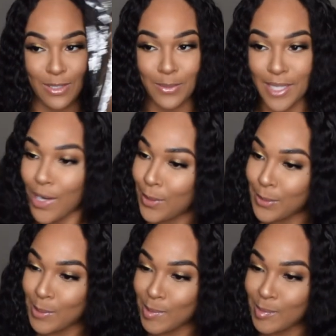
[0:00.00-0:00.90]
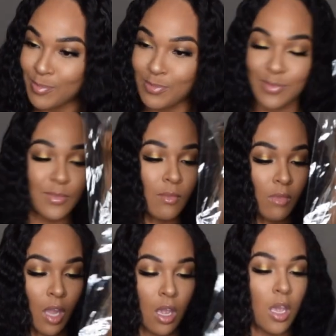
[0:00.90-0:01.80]
going on.
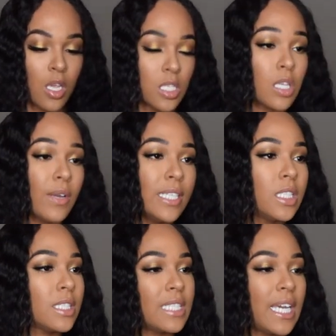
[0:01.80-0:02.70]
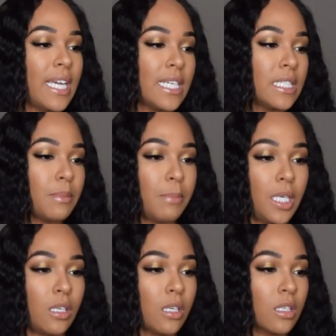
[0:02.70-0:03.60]
So it just says
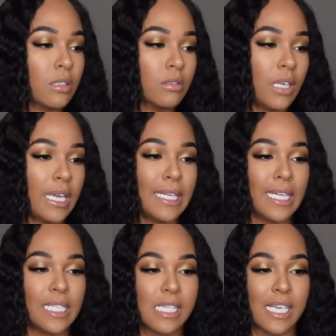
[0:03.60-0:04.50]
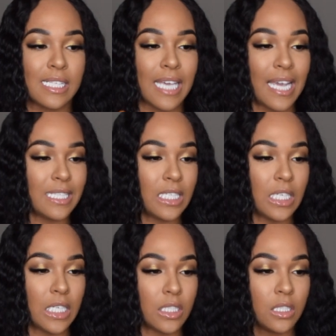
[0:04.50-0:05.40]
Mink, and then it says
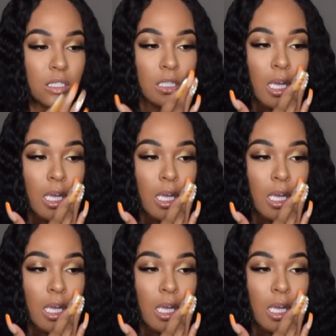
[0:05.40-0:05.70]
18 inches,